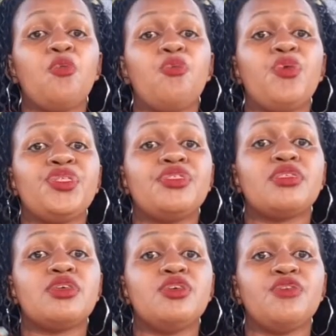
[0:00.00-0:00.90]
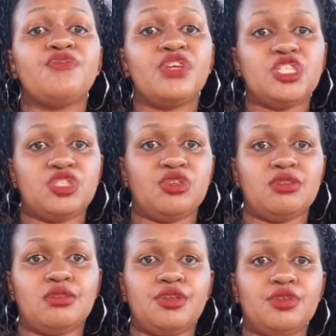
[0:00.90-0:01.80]
with your vision.
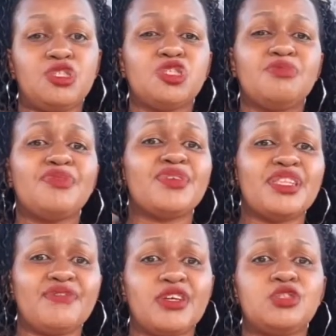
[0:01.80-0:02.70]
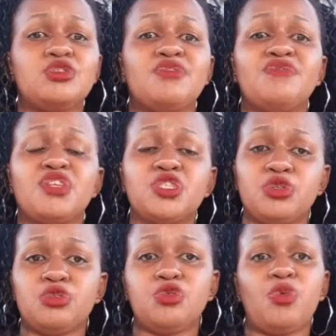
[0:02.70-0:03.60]
It should be relevant to the
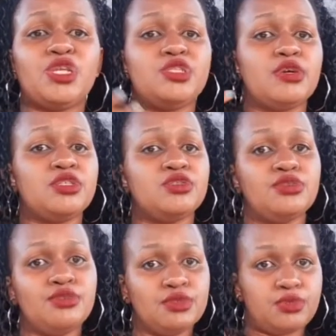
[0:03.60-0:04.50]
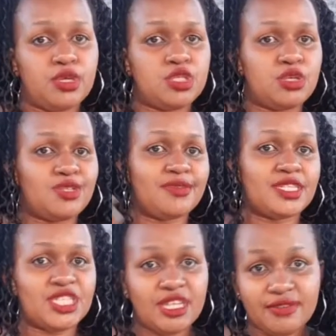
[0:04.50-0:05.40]
vision, to what you want to do, to what you want to
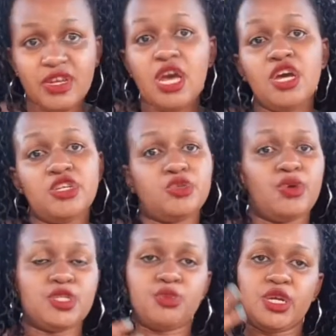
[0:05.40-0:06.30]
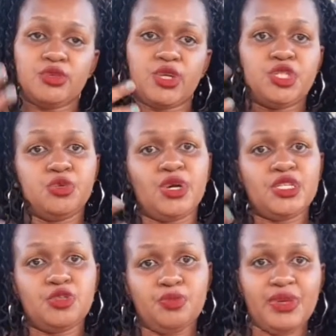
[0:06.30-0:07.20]
achieve, to what you
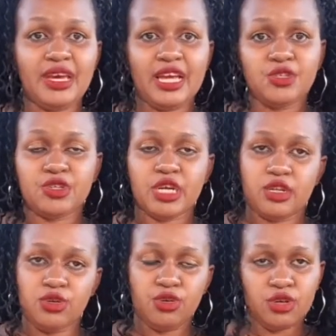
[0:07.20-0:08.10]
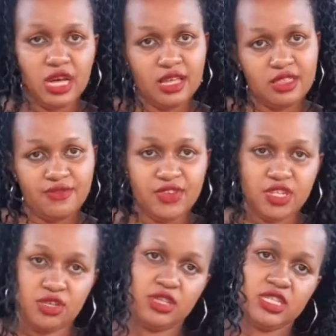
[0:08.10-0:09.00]
want to be. And you can look at the video,